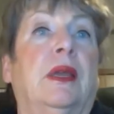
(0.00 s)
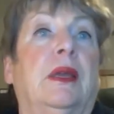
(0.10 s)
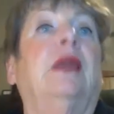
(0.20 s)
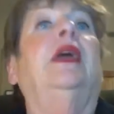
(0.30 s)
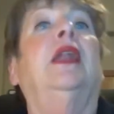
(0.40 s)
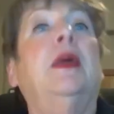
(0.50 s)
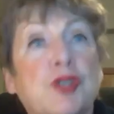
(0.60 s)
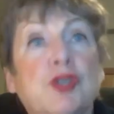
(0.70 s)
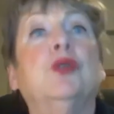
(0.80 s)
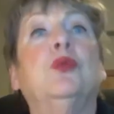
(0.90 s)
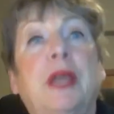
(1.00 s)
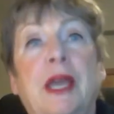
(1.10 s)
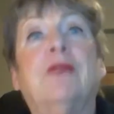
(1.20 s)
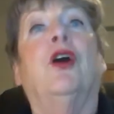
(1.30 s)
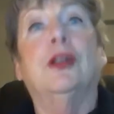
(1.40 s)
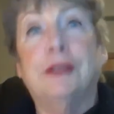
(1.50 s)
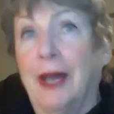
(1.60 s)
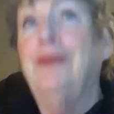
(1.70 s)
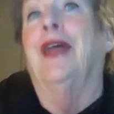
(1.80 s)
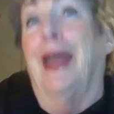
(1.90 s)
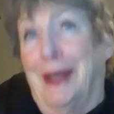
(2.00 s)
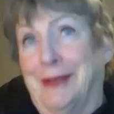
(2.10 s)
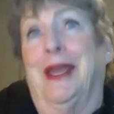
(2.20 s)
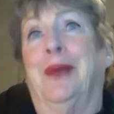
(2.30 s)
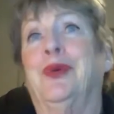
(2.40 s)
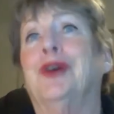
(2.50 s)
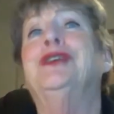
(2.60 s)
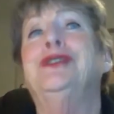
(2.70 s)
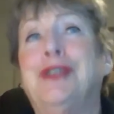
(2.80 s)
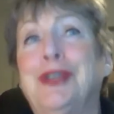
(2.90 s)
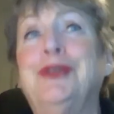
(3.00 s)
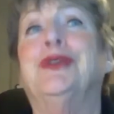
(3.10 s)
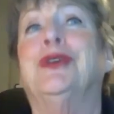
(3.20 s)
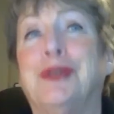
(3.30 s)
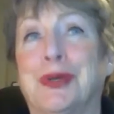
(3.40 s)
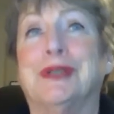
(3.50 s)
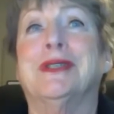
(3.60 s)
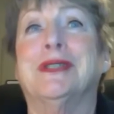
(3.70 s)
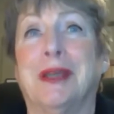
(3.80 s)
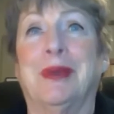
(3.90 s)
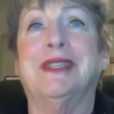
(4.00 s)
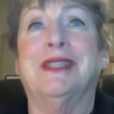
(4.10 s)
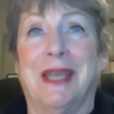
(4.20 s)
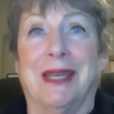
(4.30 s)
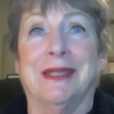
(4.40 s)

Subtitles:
And I'm sure we have all done that and will continue to do it to some extent.